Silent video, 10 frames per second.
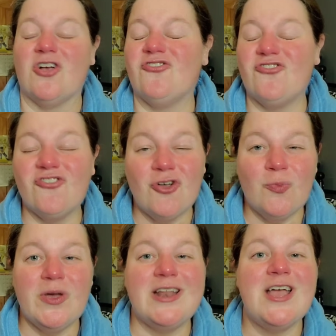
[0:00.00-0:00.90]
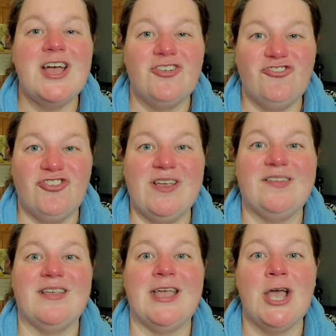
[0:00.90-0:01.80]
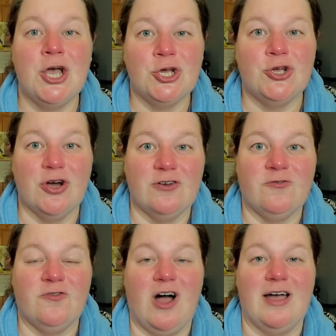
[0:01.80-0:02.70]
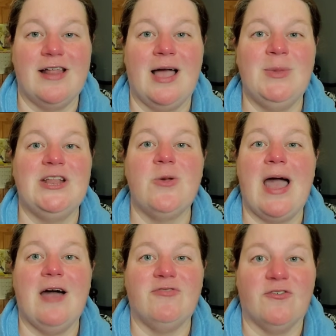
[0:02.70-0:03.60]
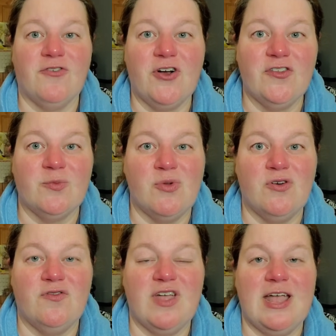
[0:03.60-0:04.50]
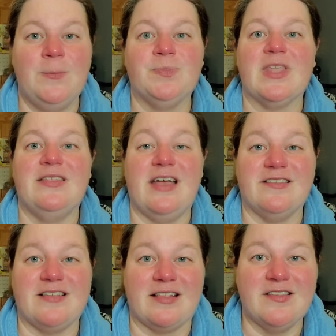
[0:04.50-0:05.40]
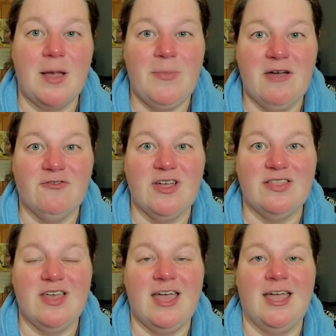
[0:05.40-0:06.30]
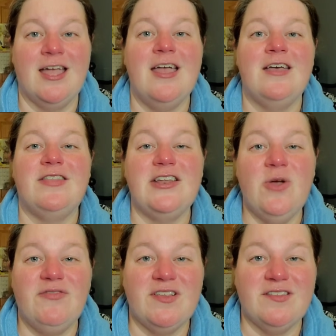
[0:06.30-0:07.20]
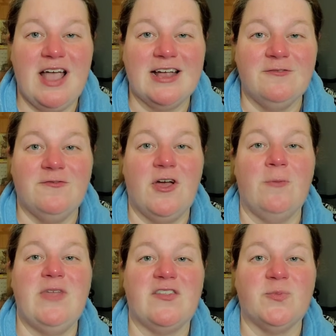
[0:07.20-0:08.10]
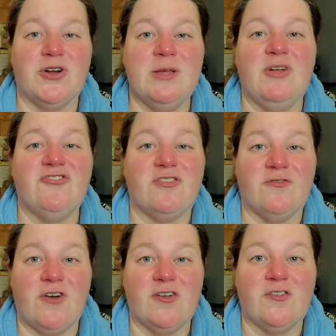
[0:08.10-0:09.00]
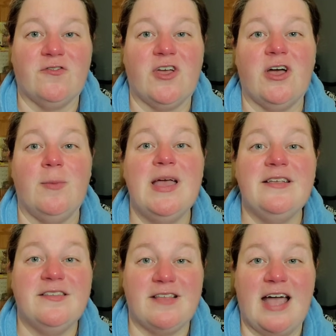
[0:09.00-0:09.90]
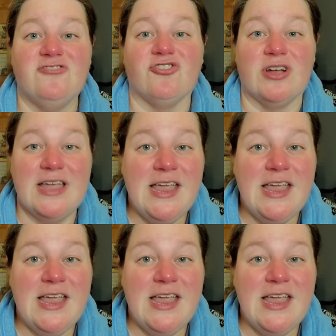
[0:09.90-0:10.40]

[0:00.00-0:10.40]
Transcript: They're stupid, cheesy, good fun. I mean, you have the first movie that sets up everything. Then you have the second film that's pretty much the first film set during